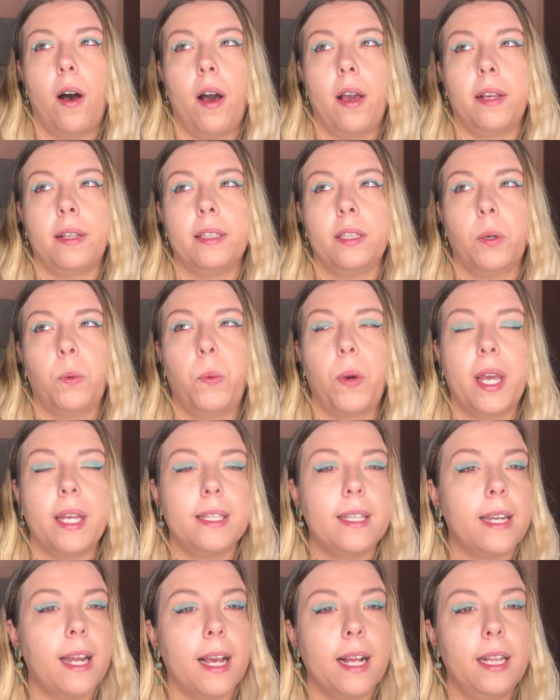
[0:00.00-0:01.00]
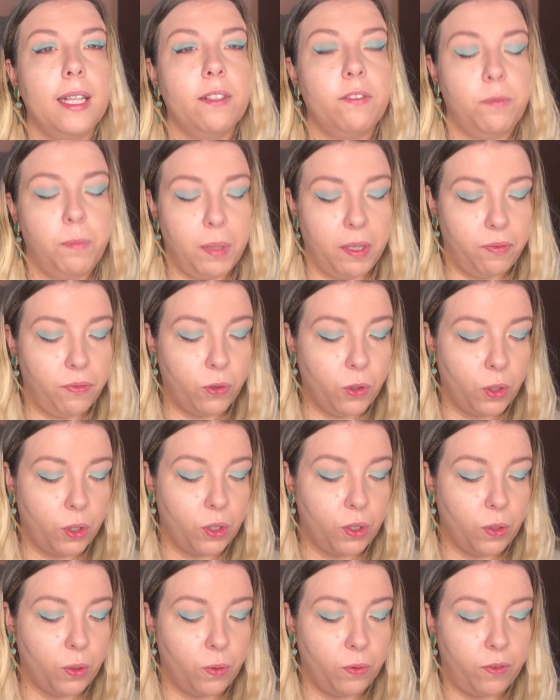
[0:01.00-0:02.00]
in the way that I lived before
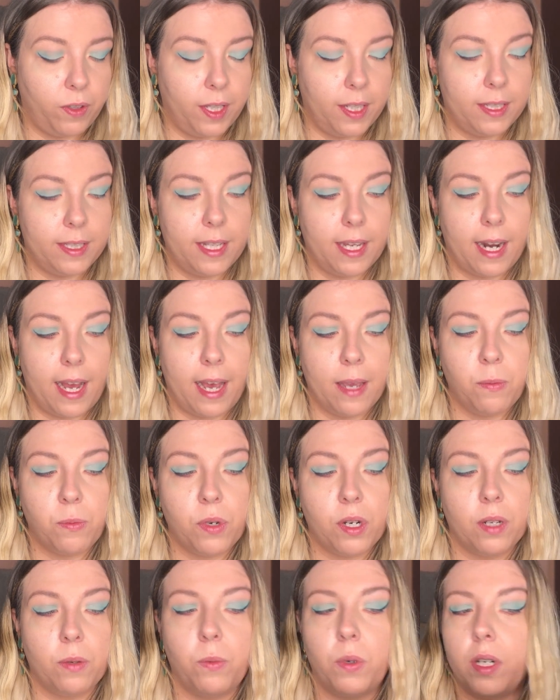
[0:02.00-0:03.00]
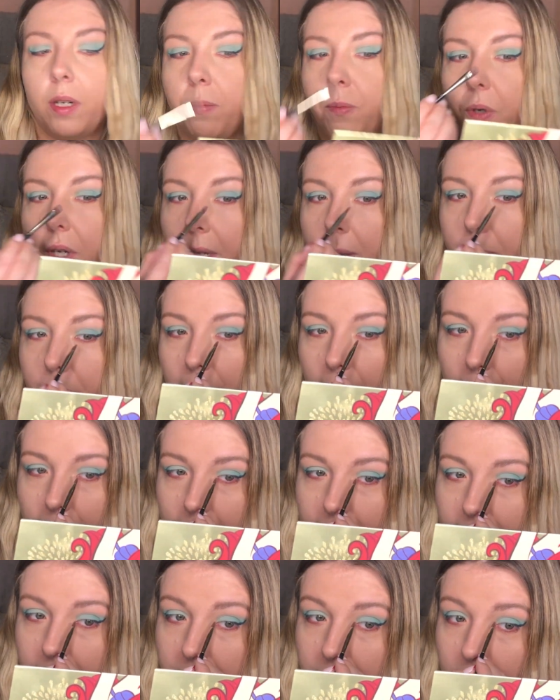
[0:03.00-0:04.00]
COVID that I wouldn't want to bring
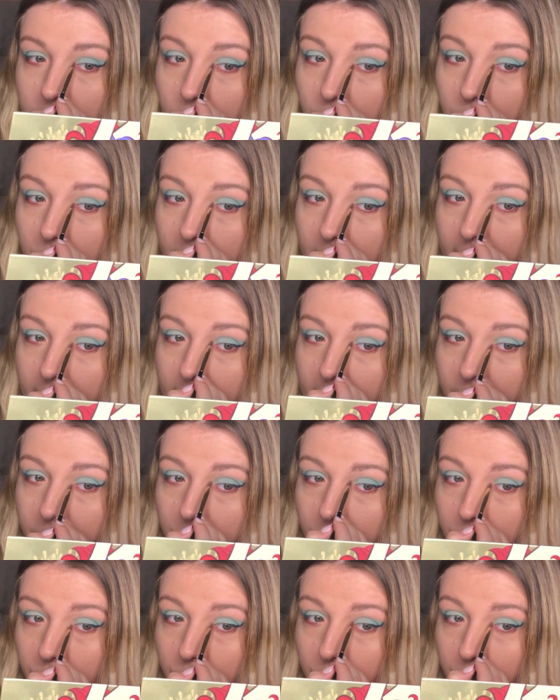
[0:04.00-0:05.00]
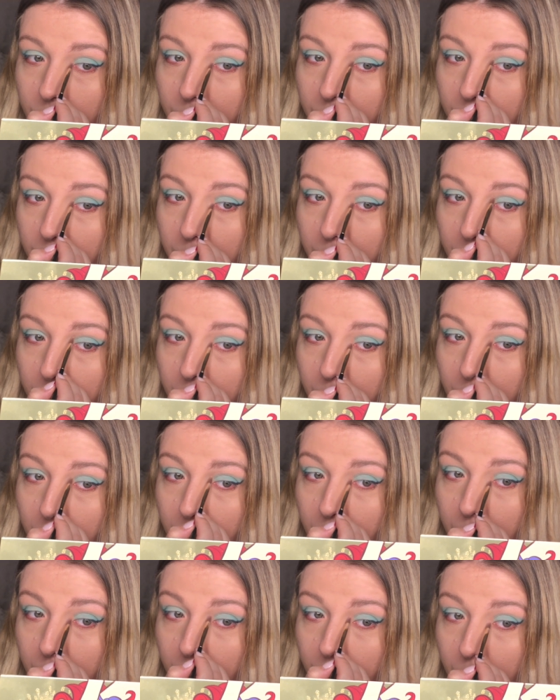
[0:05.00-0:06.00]
back. Even though then, if you
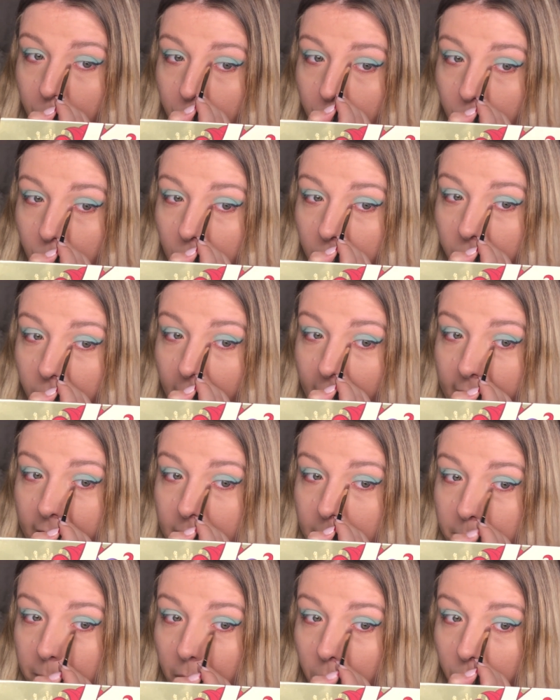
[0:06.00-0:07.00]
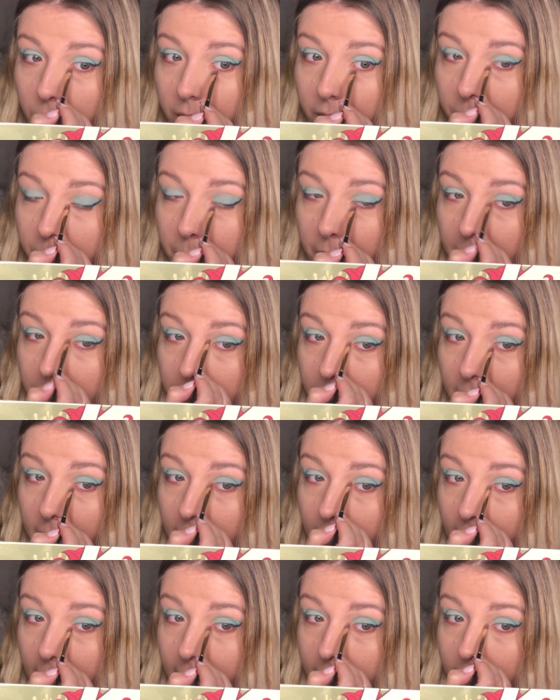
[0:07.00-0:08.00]
would have asked me, or if maybe
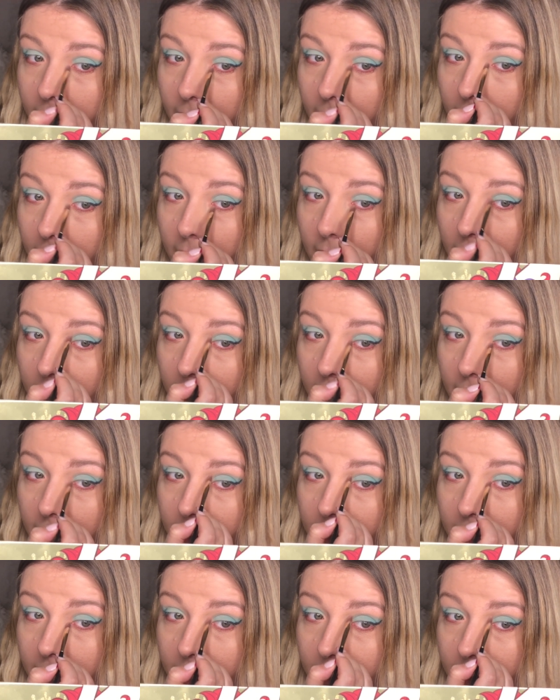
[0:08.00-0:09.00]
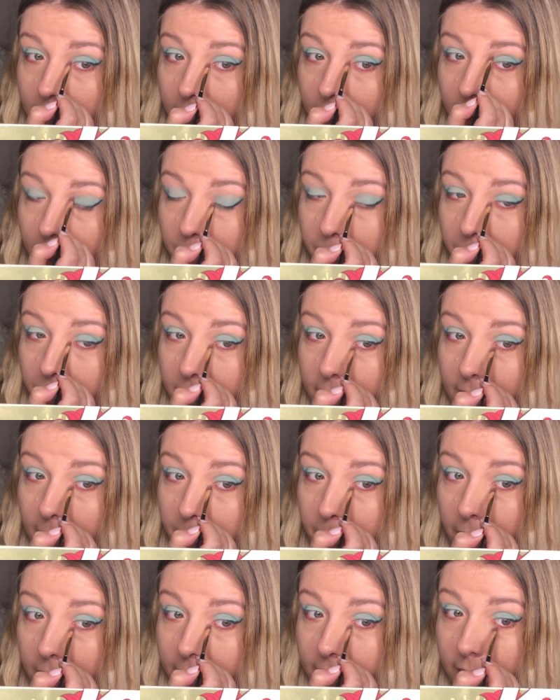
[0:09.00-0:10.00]
like the
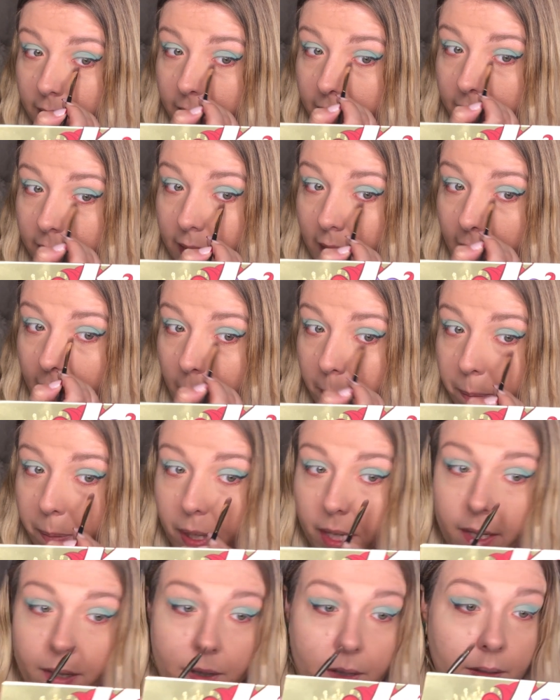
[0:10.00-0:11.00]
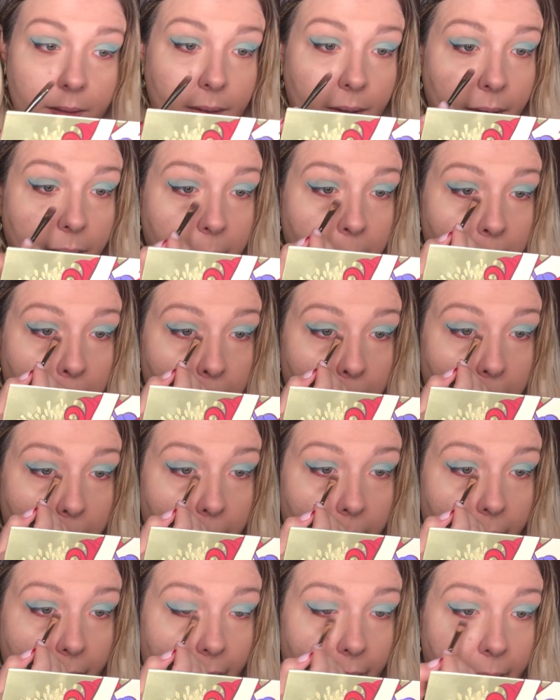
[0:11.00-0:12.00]
pandemic didn't happen,
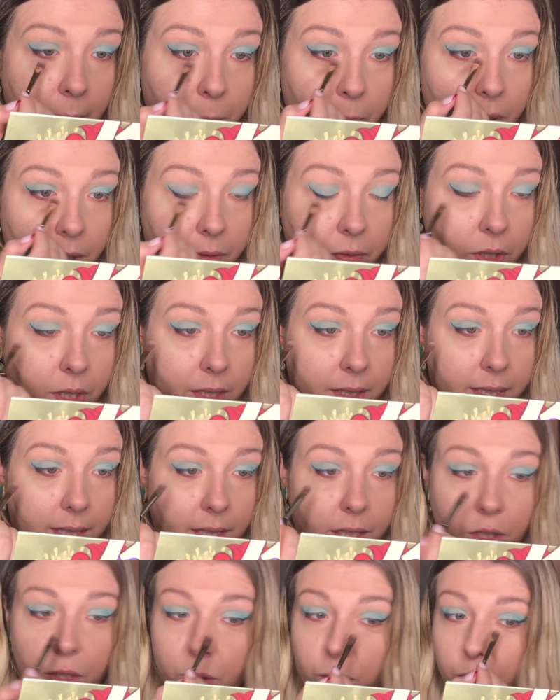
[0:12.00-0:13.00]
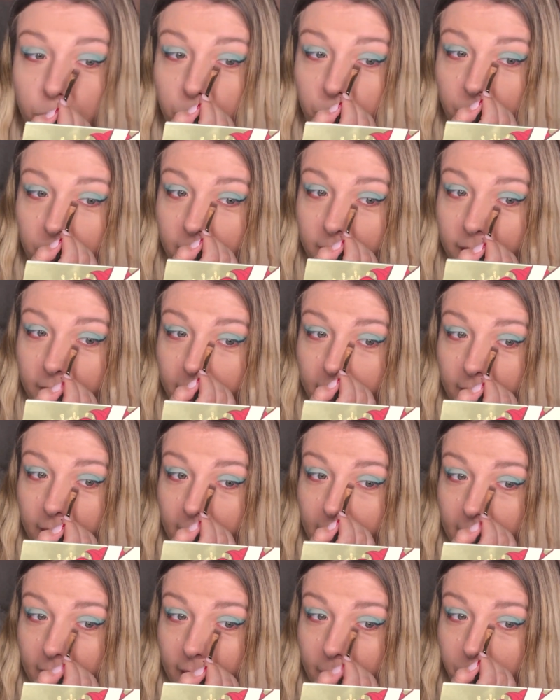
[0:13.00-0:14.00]
I would have continued doing it
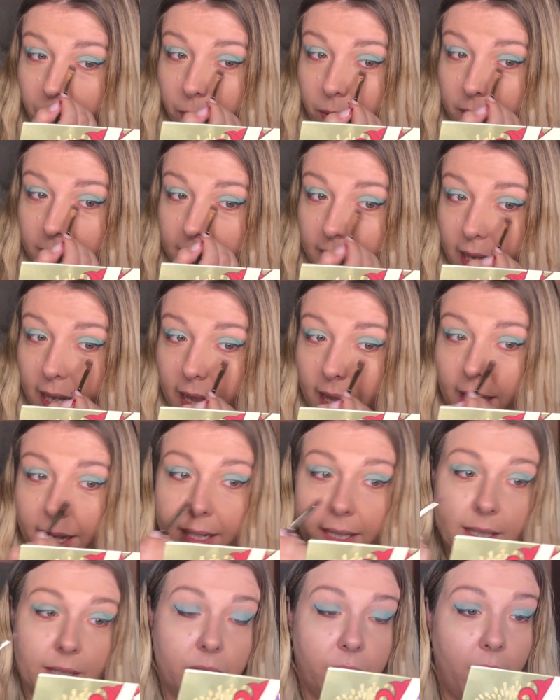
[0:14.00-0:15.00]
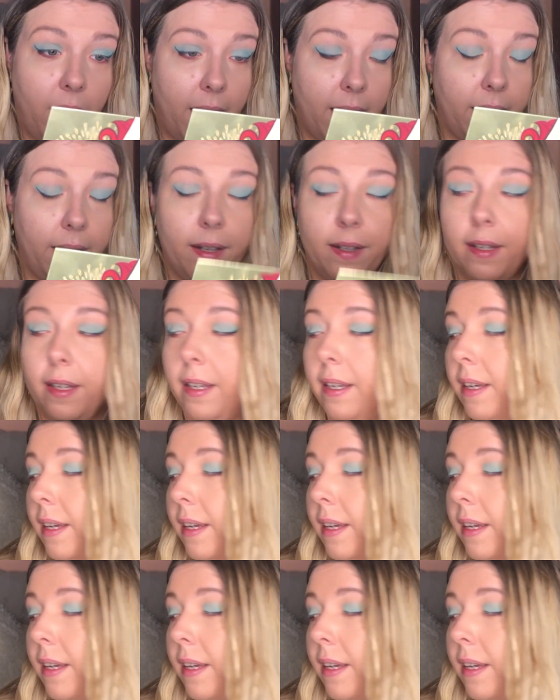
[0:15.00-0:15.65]
and I would say like it's fine.